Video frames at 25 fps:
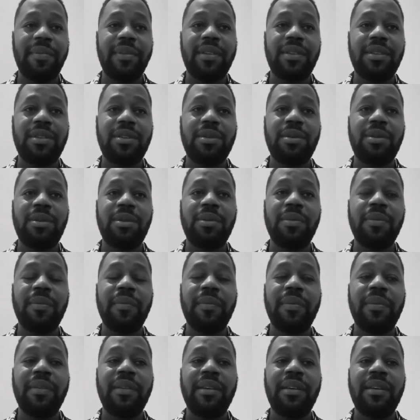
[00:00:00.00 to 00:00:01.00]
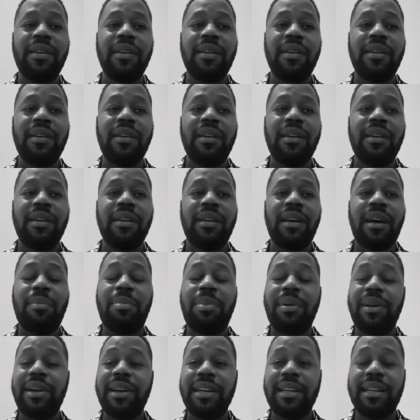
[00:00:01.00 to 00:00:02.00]
So
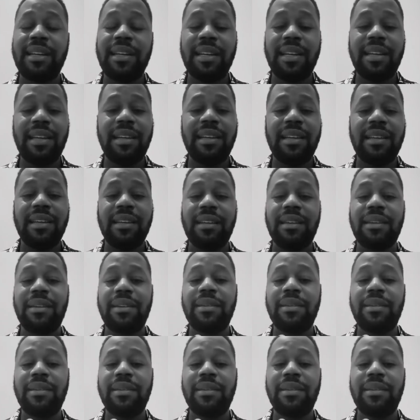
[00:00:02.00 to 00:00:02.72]
apparently